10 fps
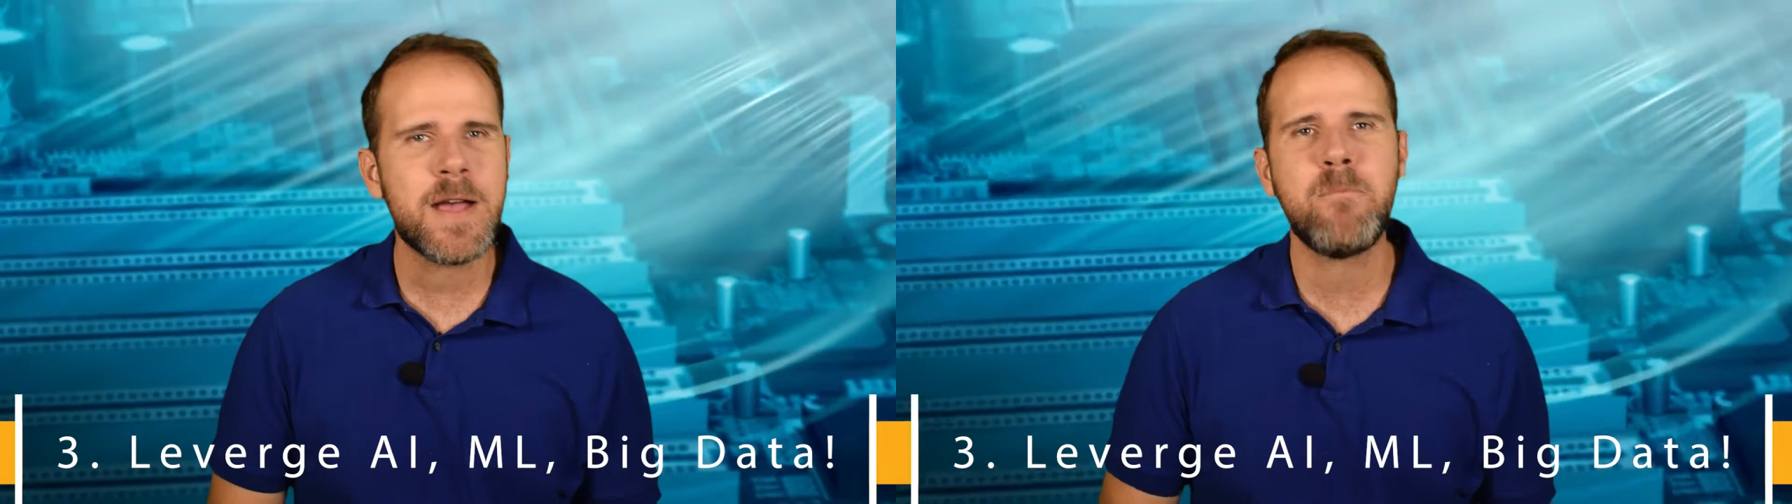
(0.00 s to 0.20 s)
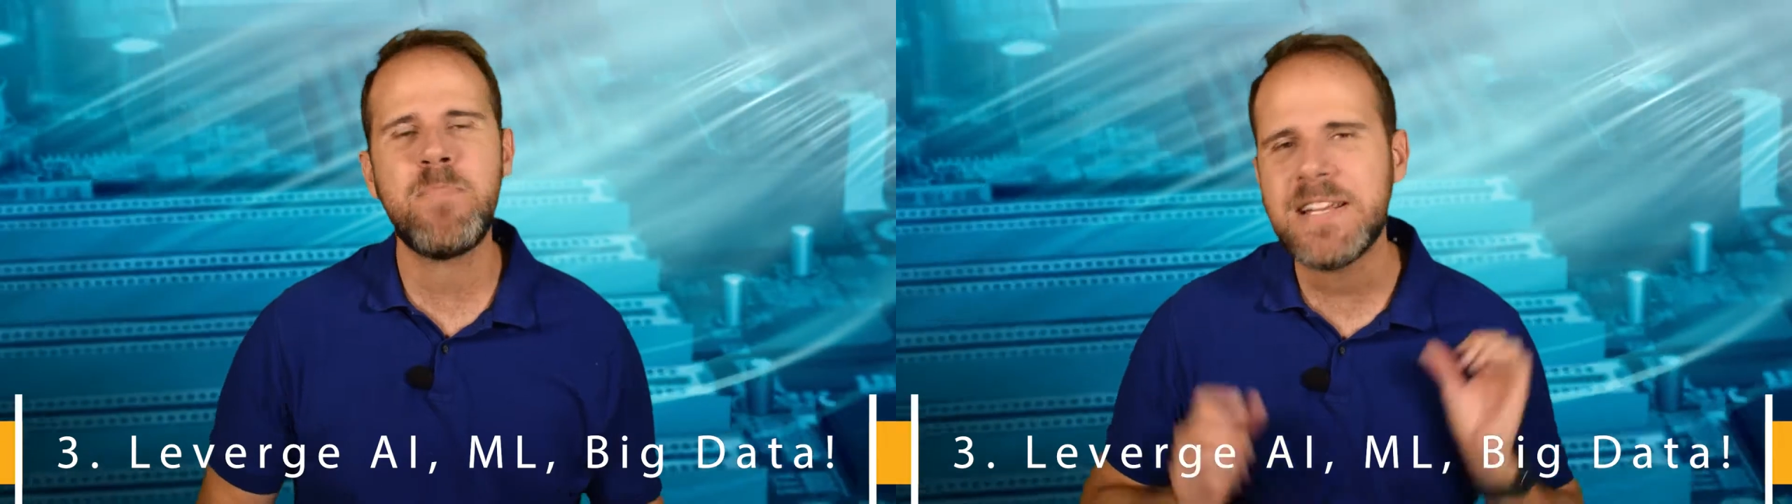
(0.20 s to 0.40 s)

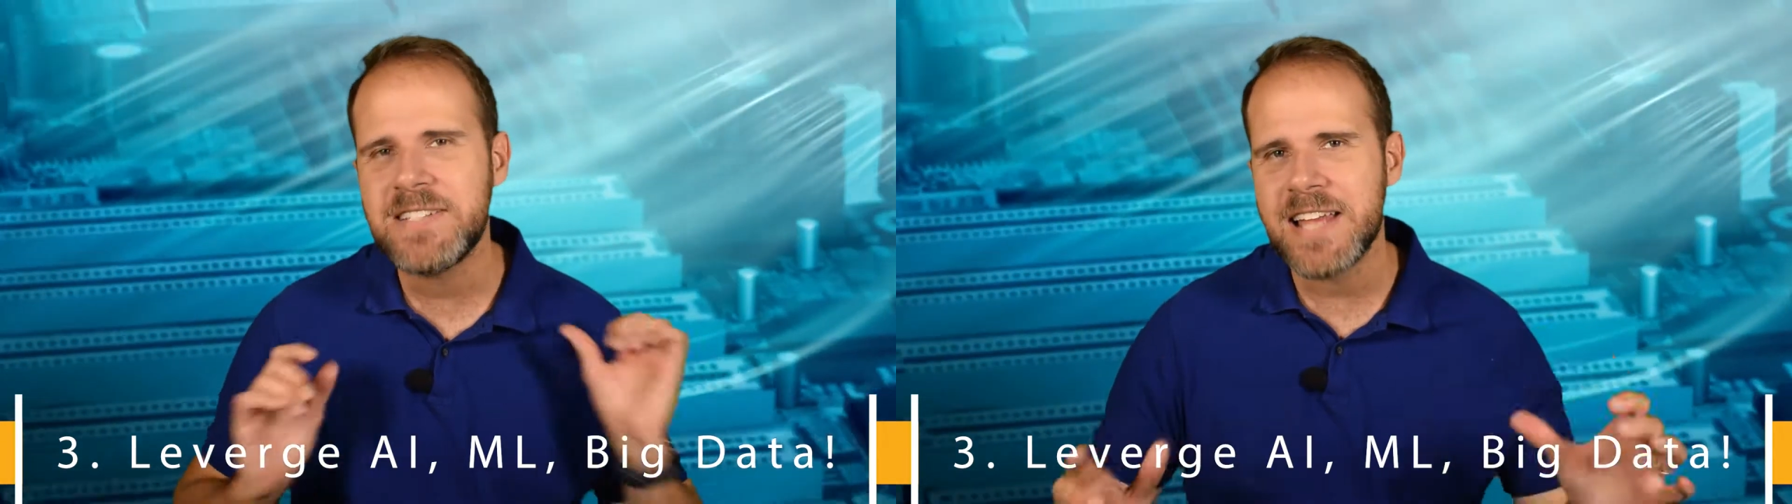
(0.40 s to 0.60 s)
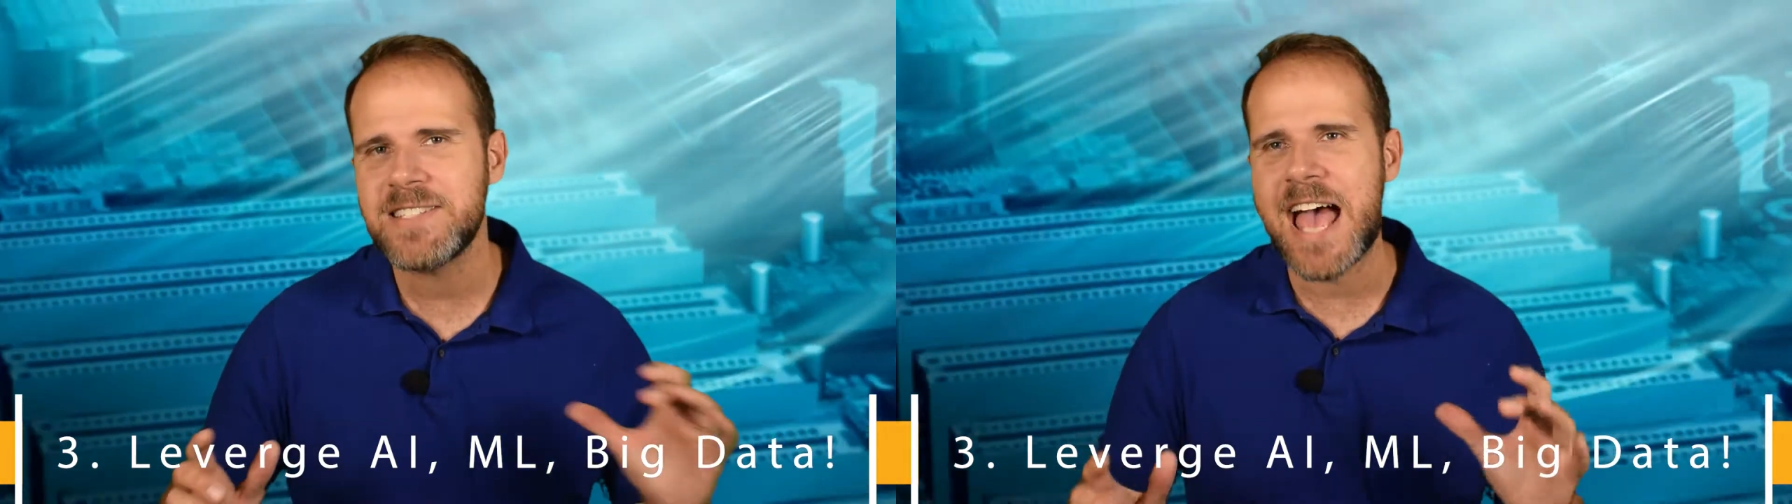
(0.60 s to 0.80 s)
and big
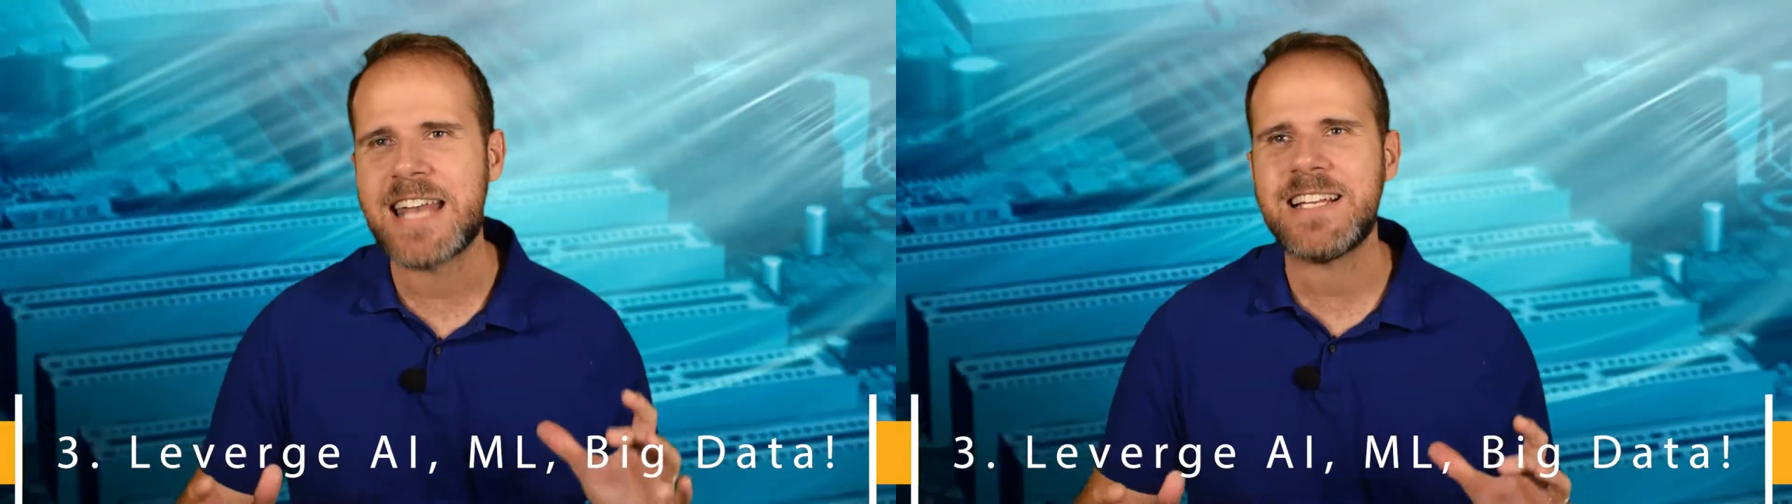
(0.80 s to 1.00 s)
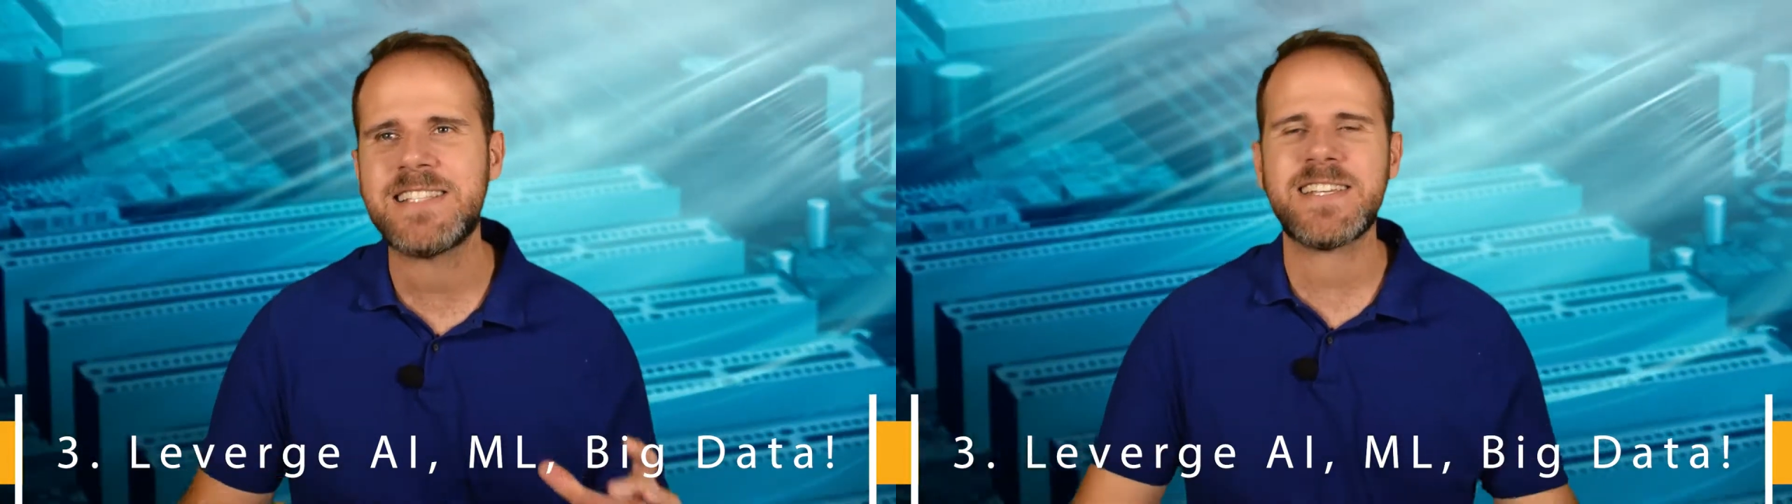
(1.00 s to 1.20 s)
data
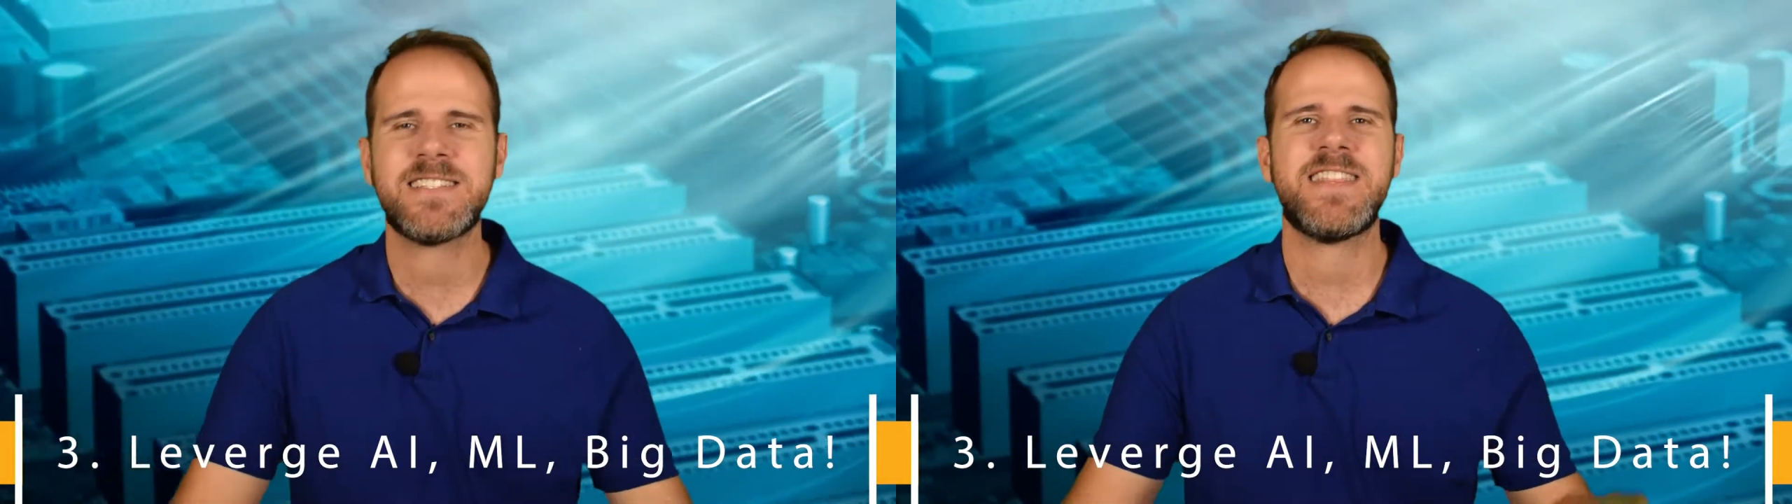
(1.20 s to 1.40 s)
analytics,